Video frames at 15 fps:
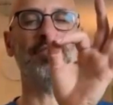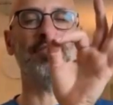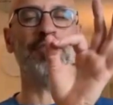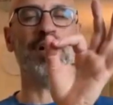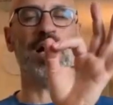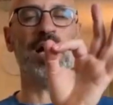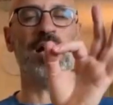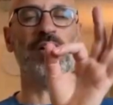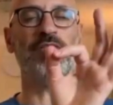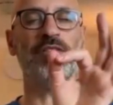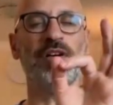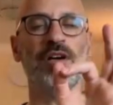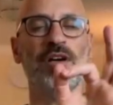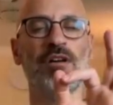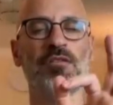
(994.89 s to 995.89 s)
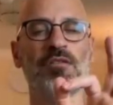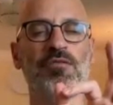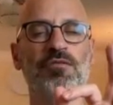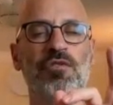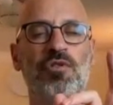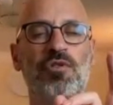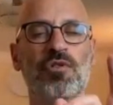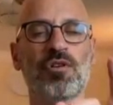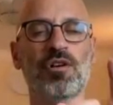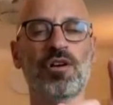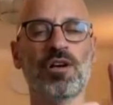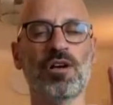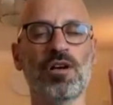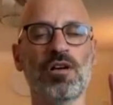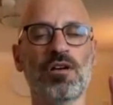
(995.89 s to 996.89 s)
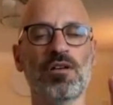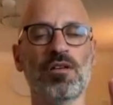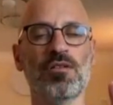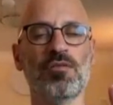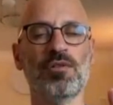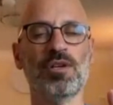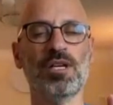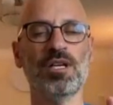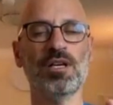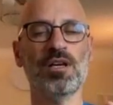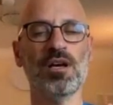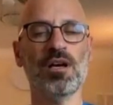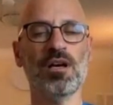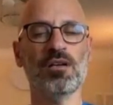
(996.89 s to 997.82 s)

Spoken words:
5, 4, 3,